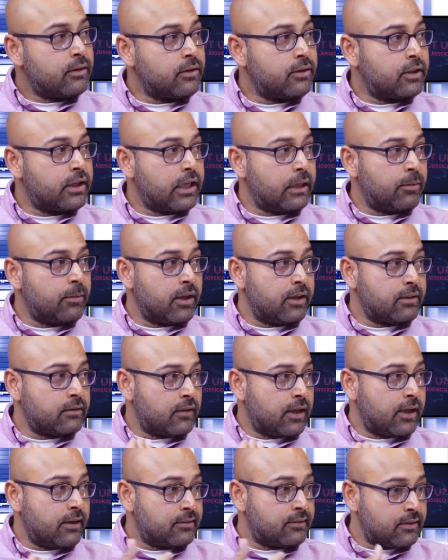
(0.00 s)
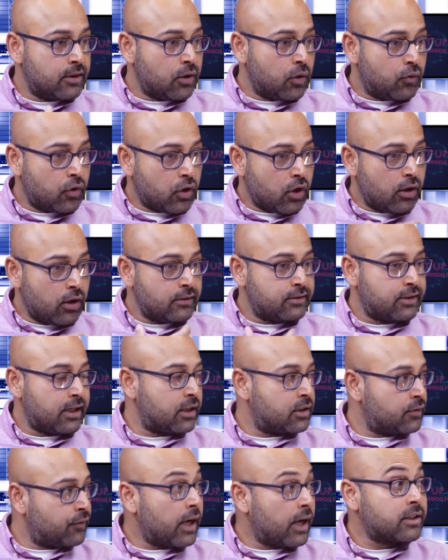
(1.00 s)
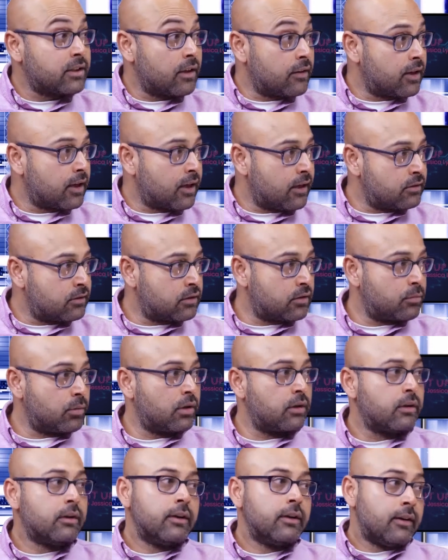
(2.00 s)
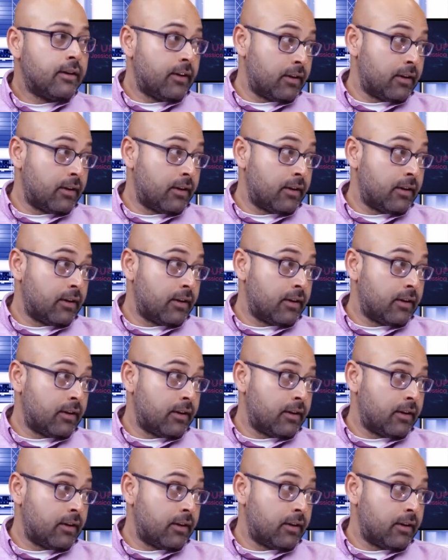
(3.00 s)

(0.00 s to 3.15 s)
to the table, as well as the overall satisfaction of the customer,